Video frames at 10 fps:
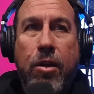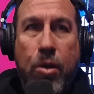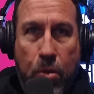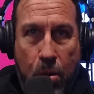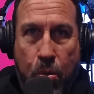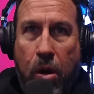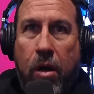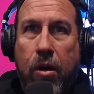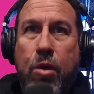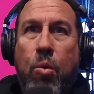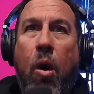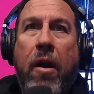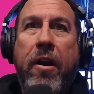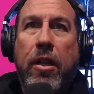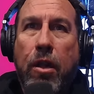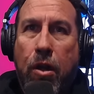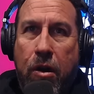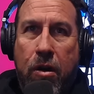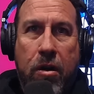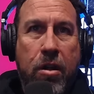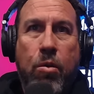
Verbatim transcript: you were a worker. You wanted to learn.